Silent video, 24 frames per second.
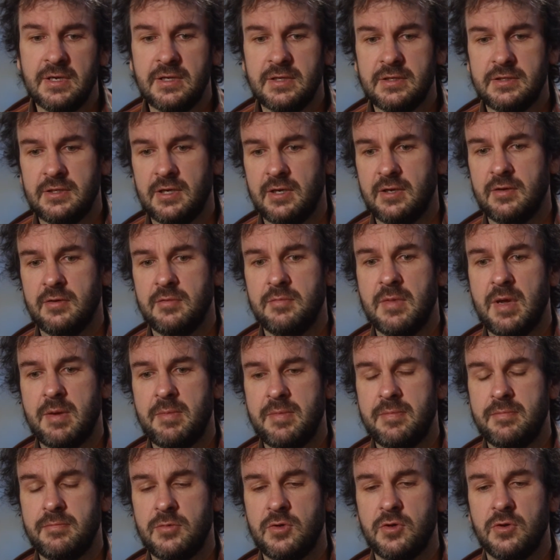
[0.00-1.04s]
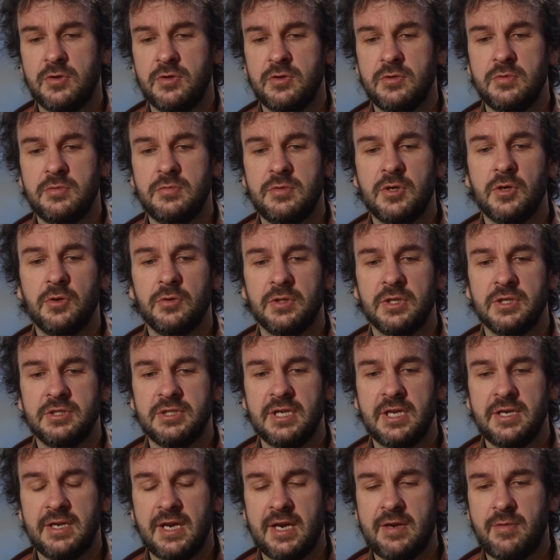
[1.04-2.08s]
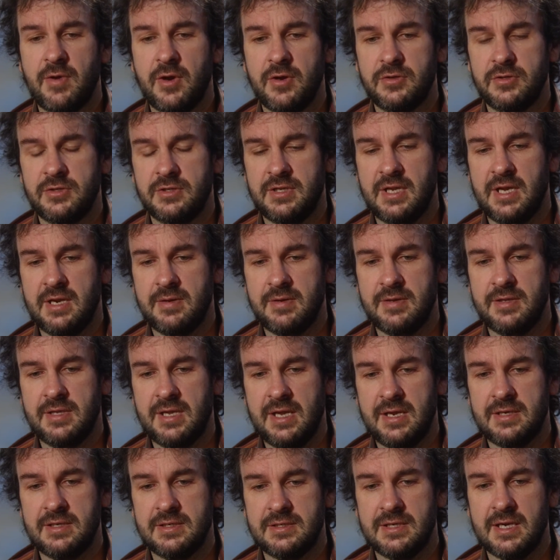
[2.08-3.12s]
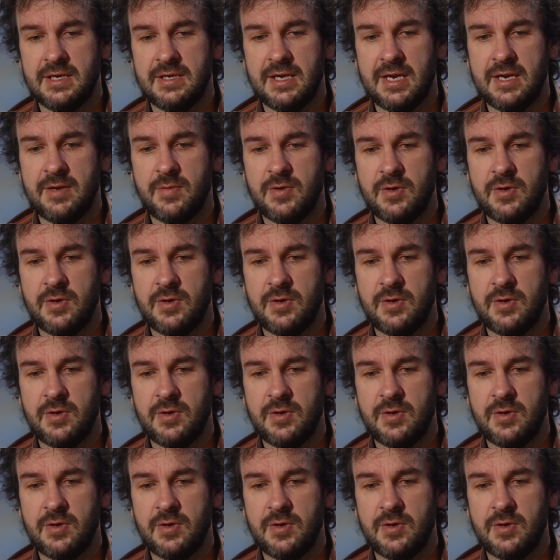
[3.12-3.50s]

So Mum couldn't cook the Sunday roast that Sunday.